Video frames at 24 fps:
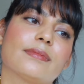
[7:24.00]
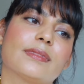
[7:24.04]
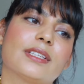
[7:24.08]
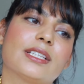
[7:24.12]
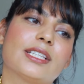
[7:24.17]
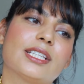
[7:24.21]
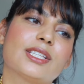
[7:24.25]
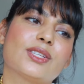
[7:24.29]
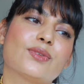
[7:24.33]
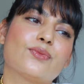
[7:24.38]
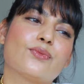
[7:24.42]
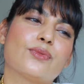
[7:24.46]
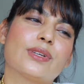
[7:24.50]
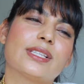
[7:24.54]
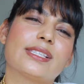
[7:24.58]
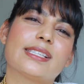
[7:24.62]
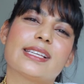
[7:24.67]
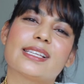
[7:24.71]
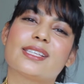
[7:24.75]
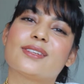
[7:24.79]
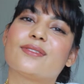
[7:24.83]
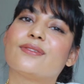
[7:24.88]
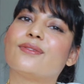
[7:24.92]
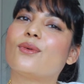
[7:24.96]
it doesn't
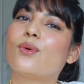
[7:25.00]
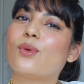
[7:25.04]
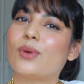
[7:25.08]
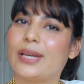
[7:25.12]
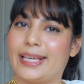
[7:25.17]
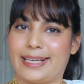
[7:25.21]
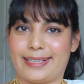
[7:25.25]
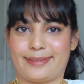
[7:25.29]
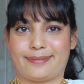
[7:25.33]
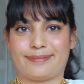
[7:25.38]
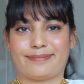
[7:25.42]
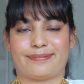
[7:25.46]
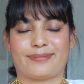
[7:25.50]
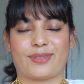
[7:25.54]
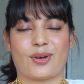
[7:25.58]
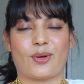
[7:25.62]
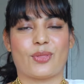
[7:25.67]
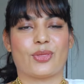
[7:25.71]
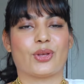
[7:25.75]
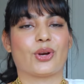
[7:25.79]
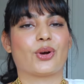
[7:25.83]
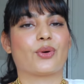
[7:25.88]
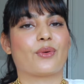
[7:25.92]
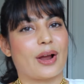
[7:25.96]
resist falling
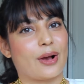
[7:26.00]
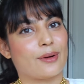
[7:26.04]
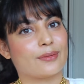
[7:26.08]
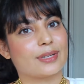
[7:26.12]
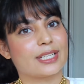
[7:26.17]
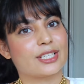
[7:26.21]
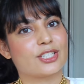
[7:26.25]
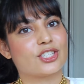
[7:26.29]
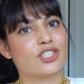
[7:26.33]
on the ground.